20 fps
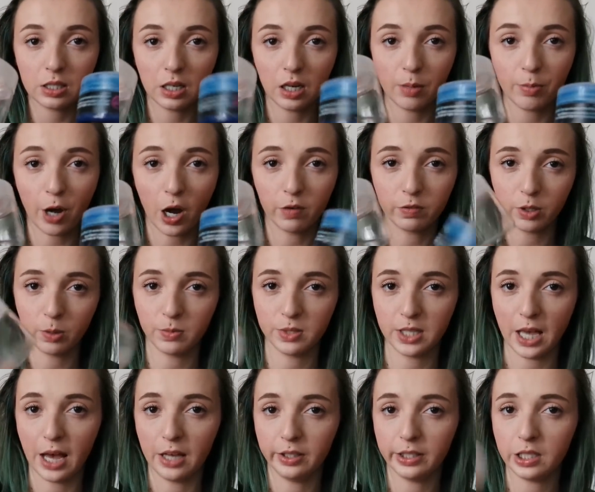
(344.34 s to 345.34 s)
that I bought from
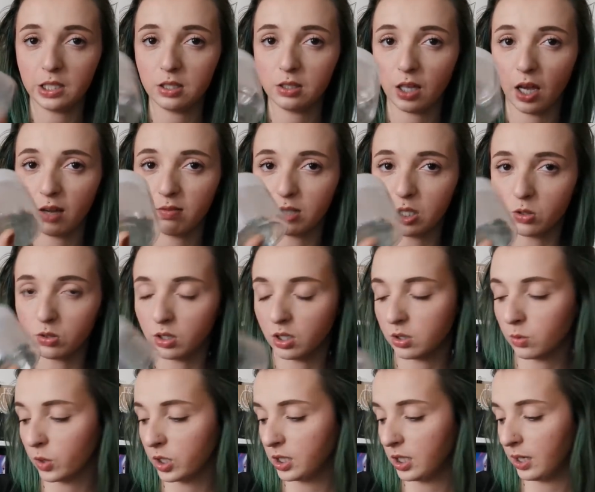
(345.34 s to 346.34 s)
Sally's, I haven't used
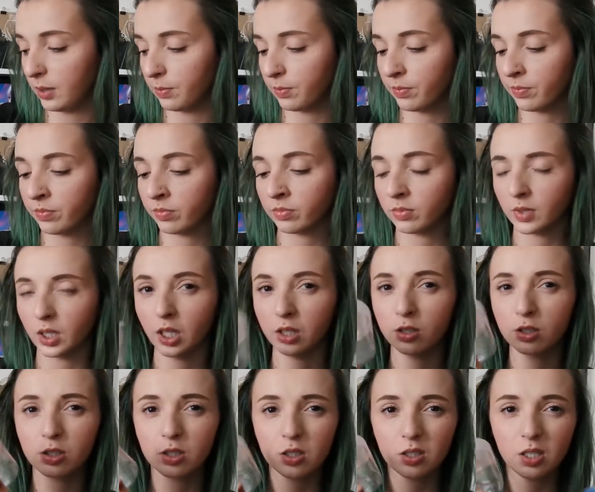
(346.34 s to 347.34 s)
this one yet, and
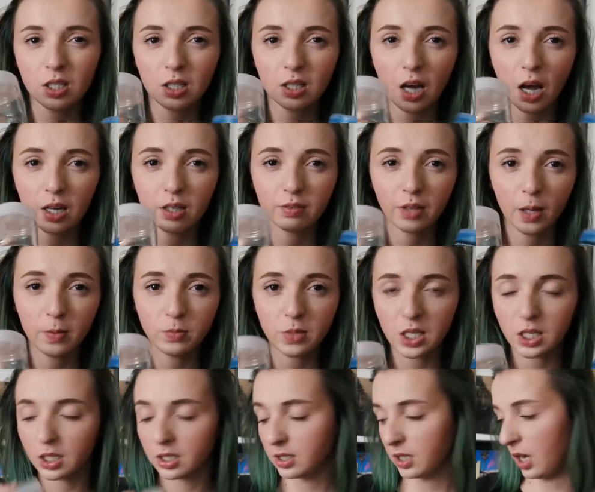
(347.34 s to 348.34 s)
they're just like kind of
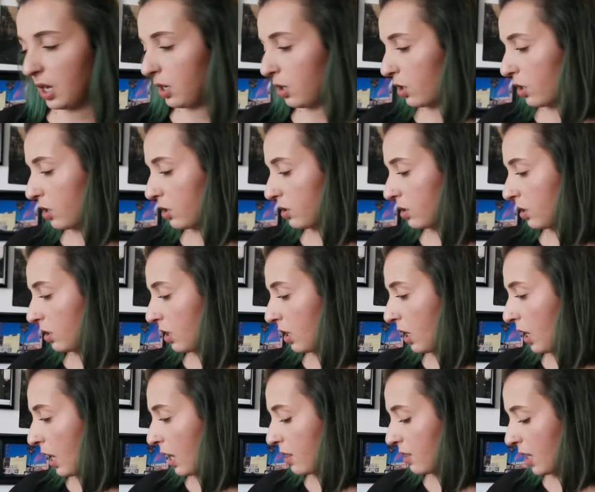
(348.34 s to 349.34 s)
empty containers.
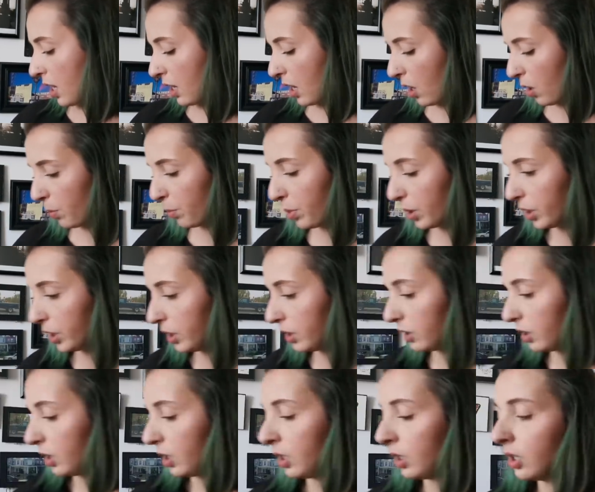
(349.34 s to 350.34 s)
And then I'll put
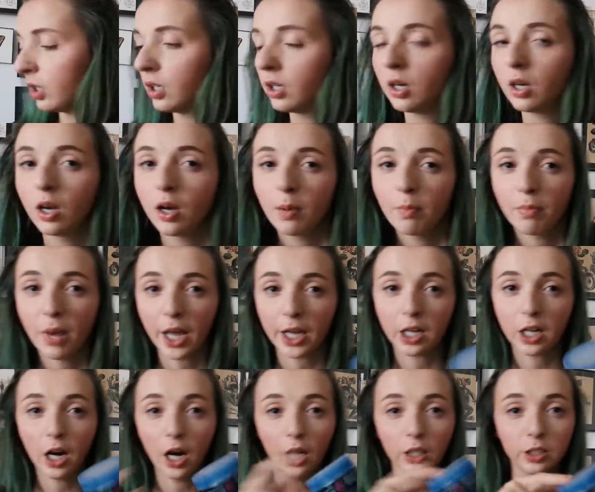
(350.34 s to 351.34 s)
my
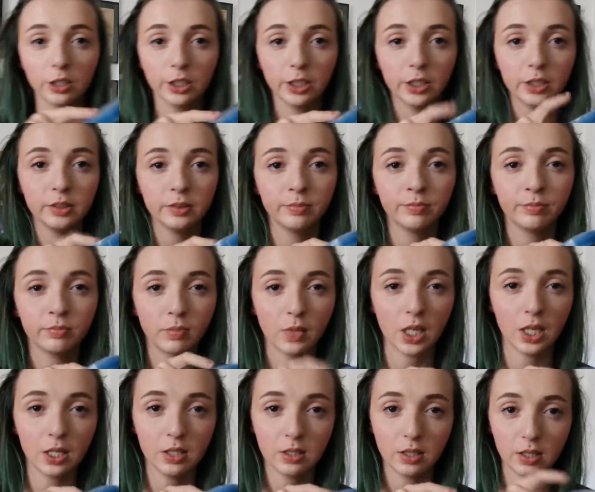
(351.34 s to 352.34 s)
color
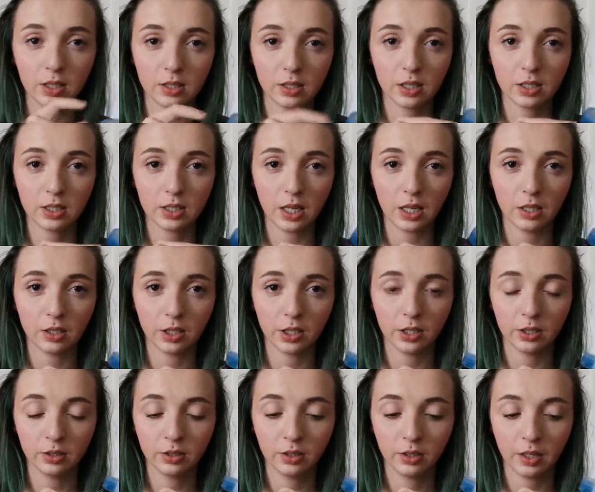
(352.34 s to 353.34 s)
into this
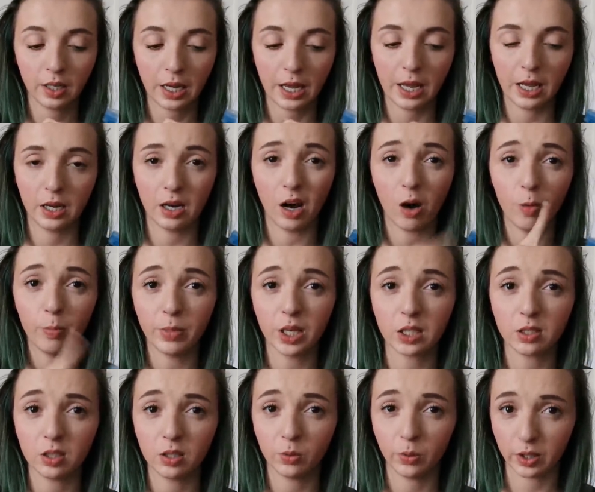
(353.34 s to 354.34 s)
container and I'll
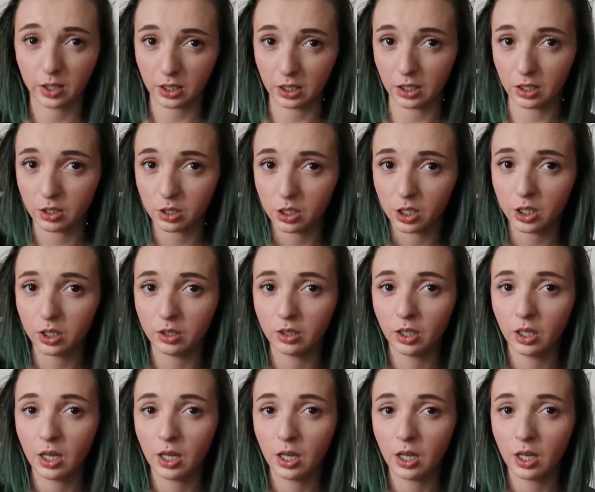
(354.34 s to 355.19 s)
mix it with conditioner.